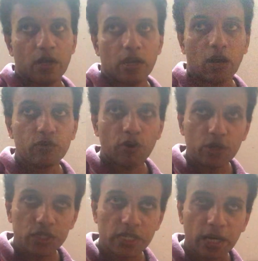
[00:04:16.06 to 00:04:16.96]
Now you
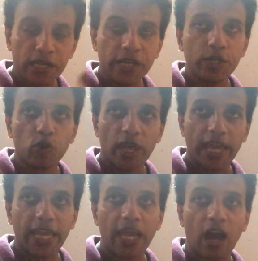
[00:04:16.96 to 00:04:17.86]
have to turn into
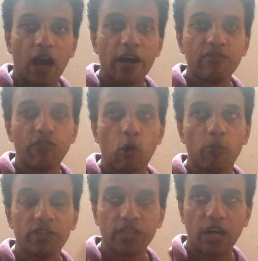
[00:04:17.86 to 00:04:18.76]
AR
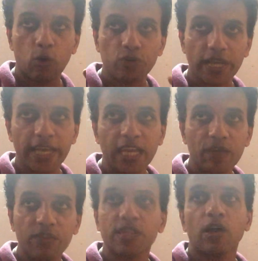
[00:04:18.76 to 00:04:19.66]
form. Without
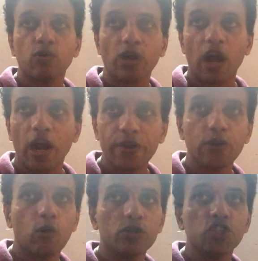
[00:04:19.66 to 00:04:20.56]
A, without R,
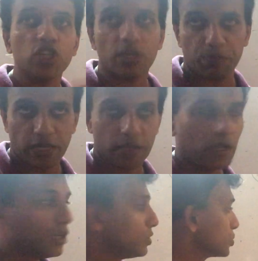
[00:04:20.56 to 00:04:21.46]
no GP.
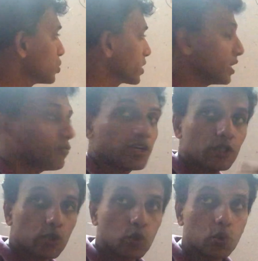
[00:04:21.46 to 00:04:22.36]
So
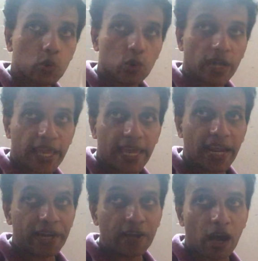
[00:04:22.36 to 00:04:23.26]
convert to
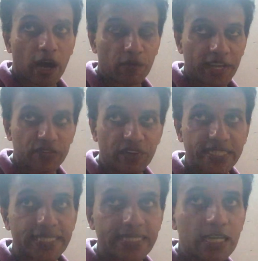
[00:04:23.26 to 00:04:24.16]
A and R. What is
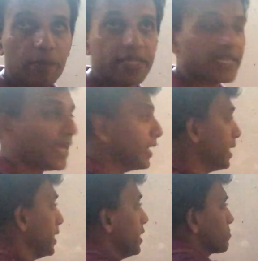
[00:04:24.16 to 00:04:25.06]
first term is
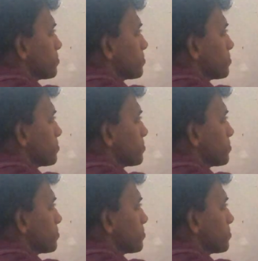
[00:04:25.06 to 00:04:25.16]
A.